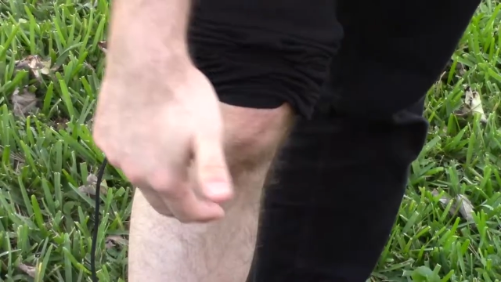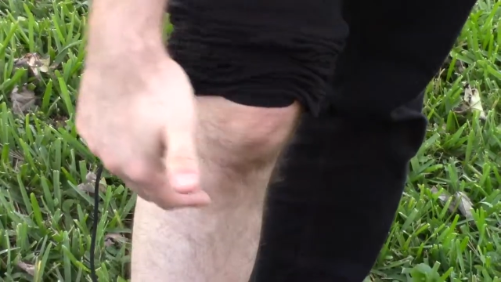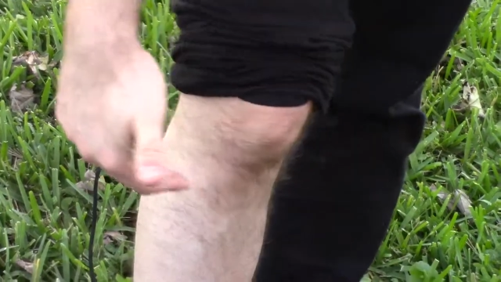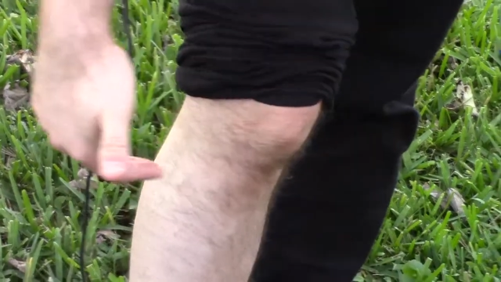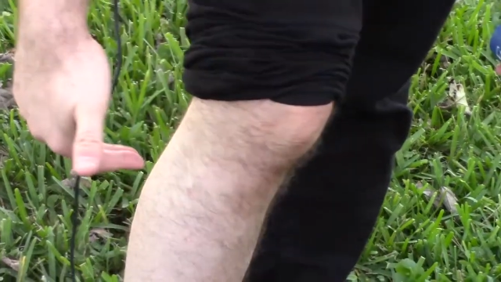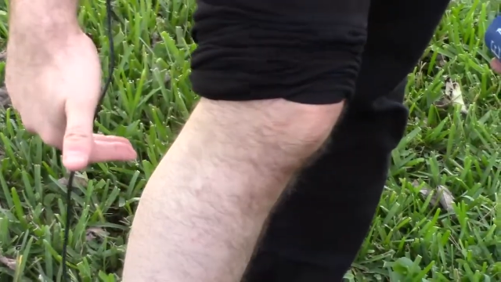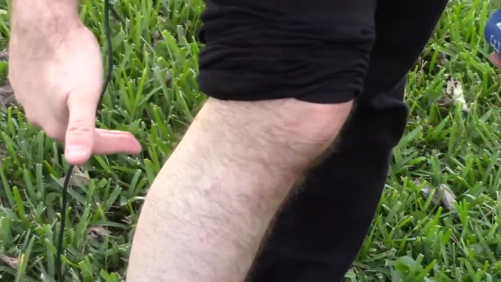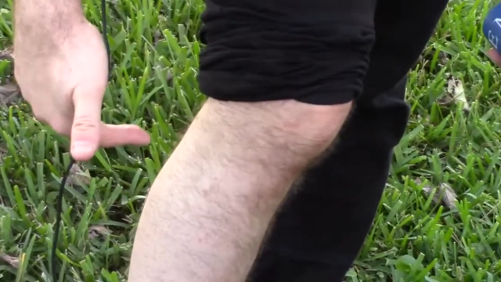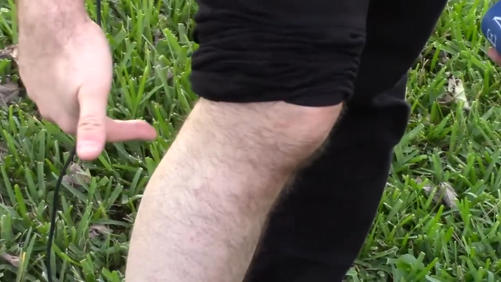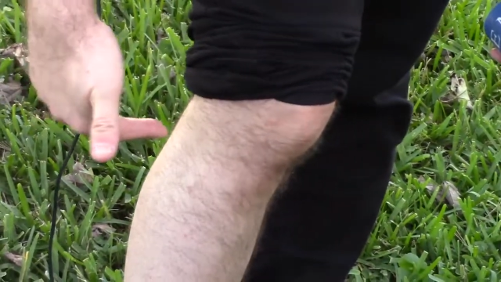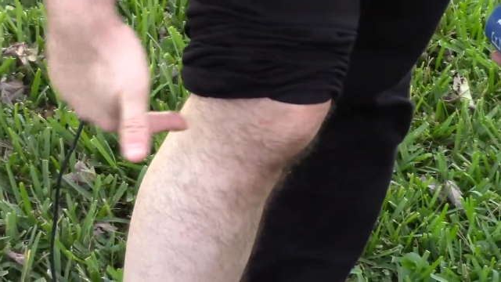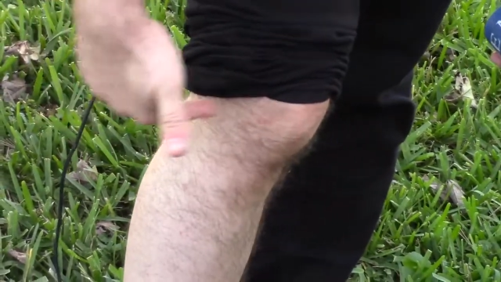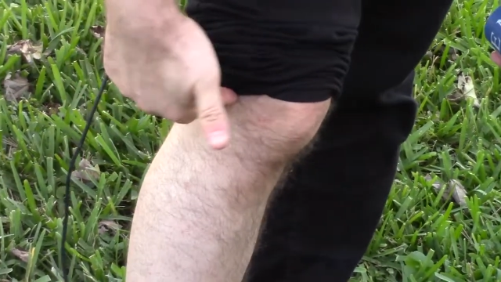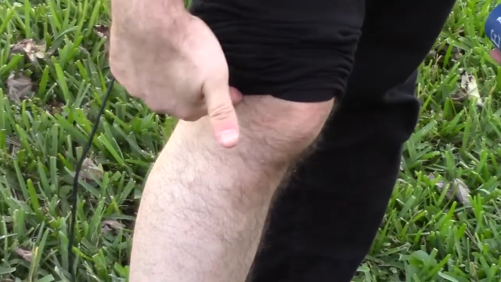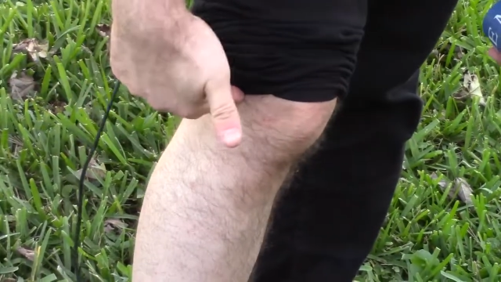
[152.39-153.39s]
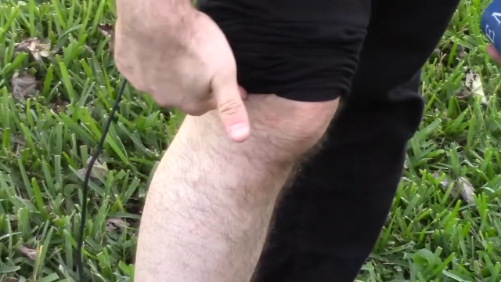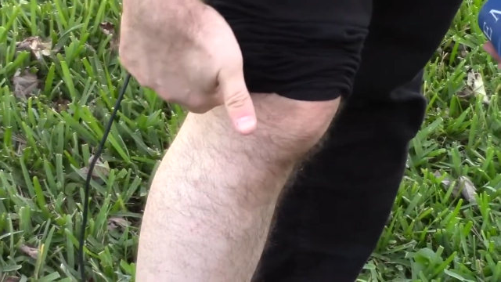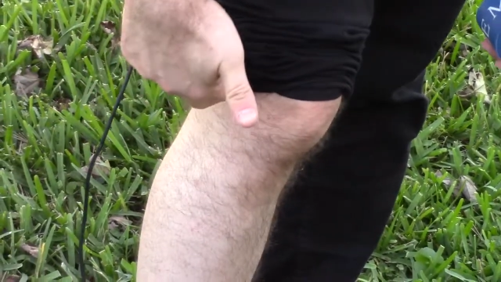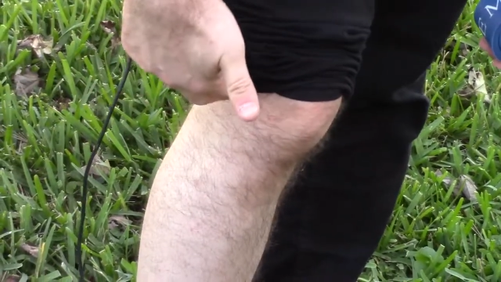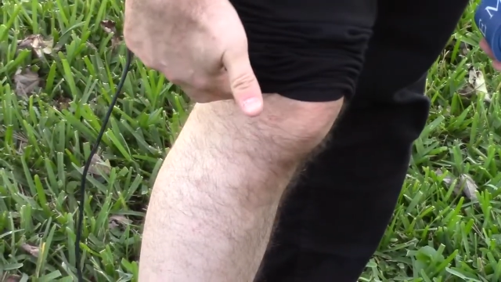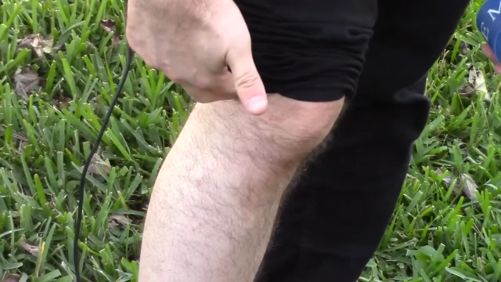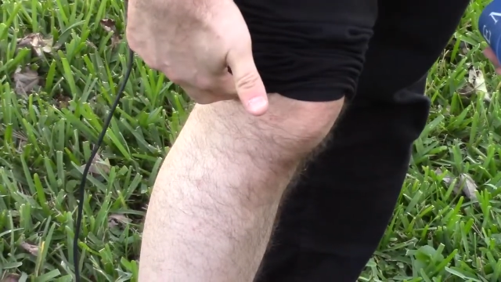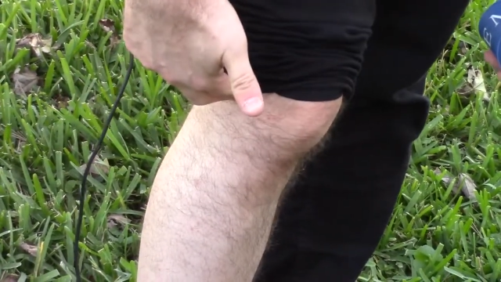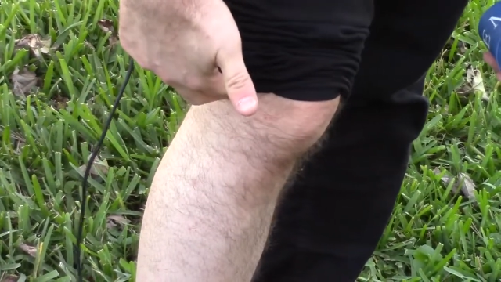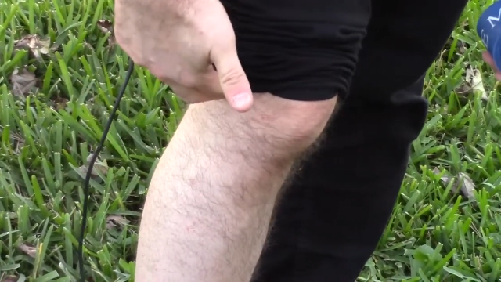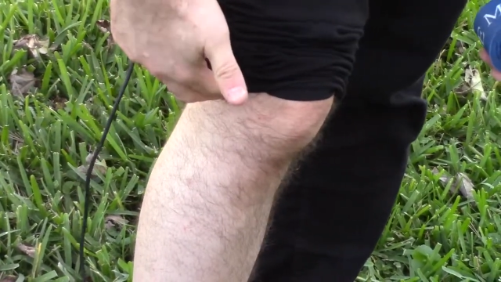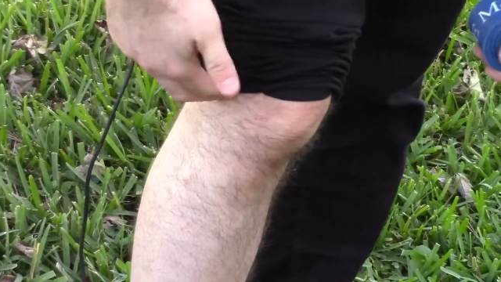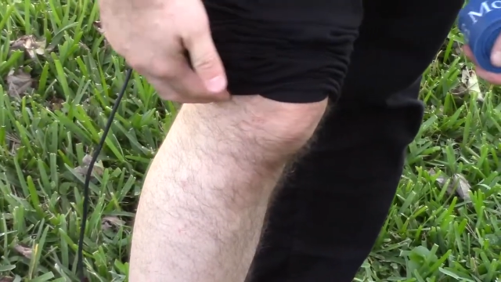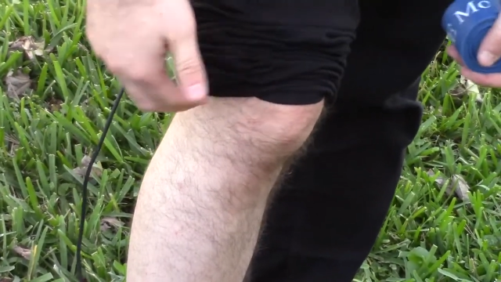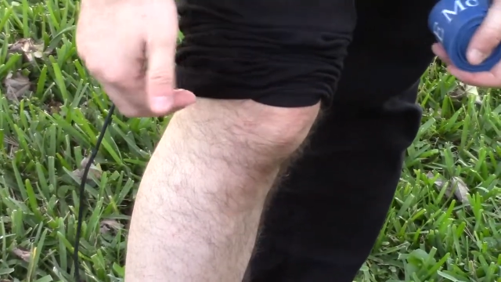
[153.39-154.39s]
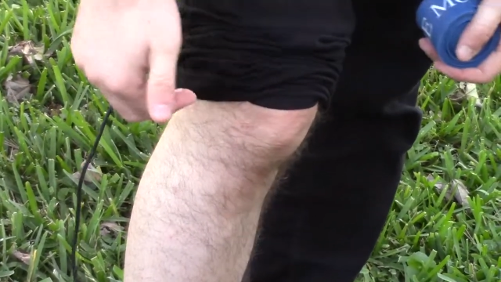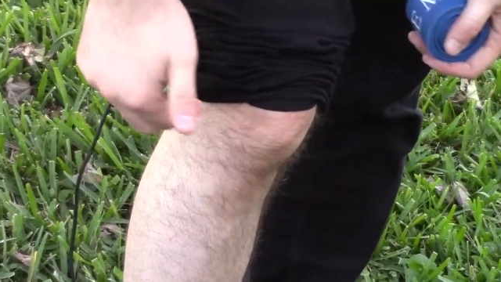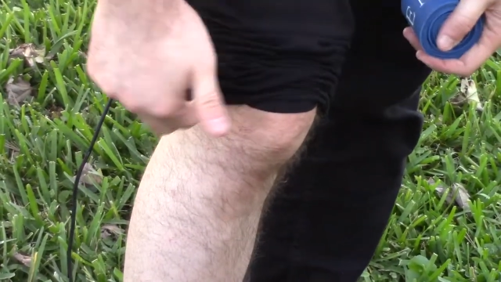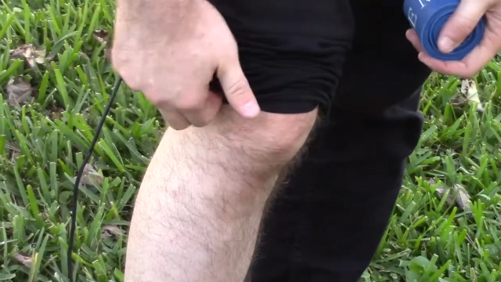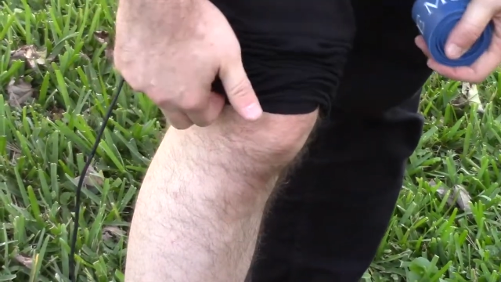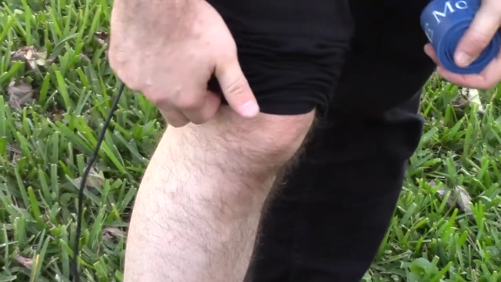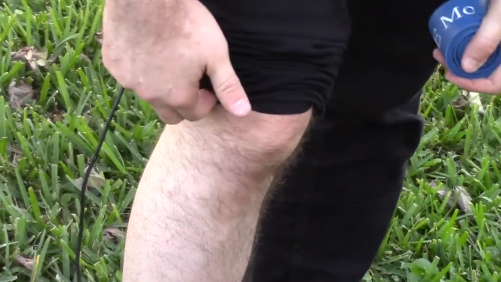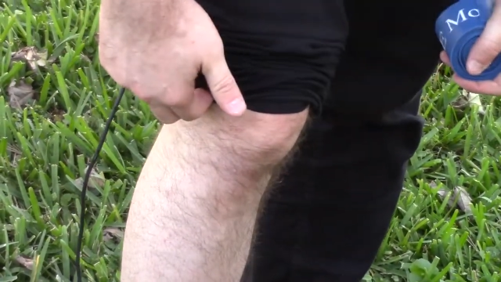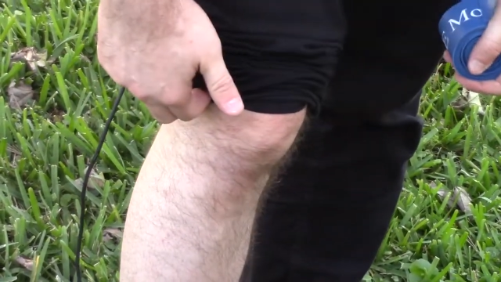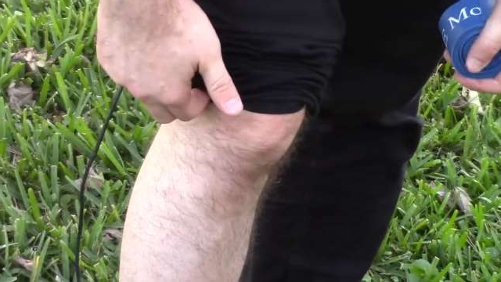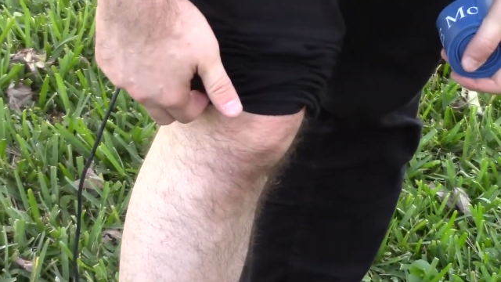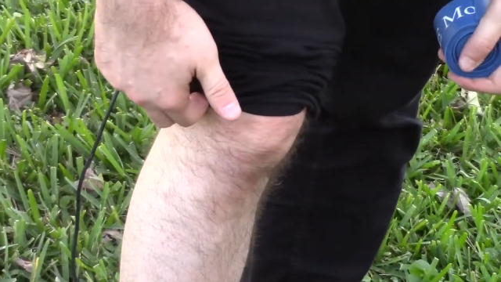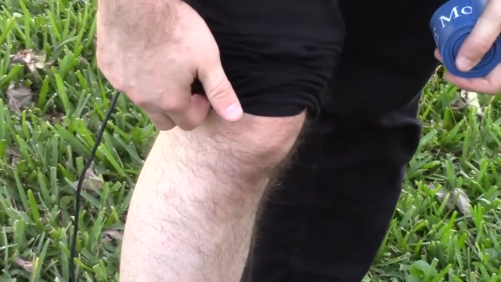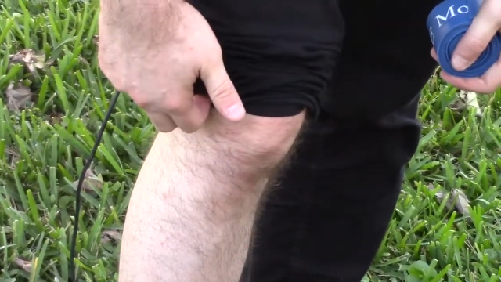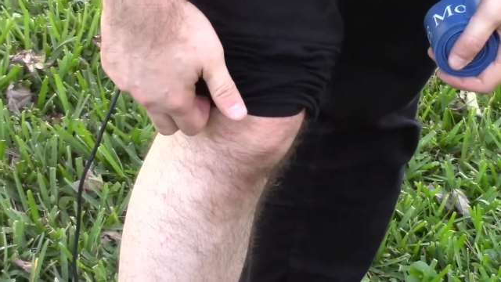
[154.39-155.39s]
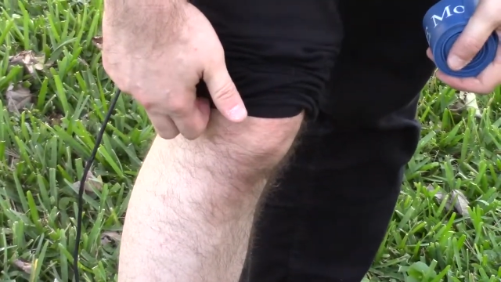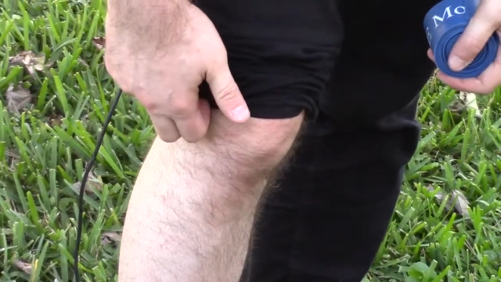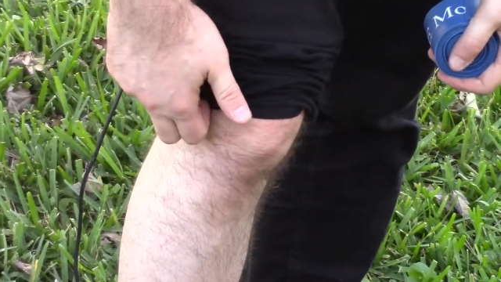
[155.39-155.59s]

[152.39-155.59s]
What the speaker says: [unreadable: no face in view]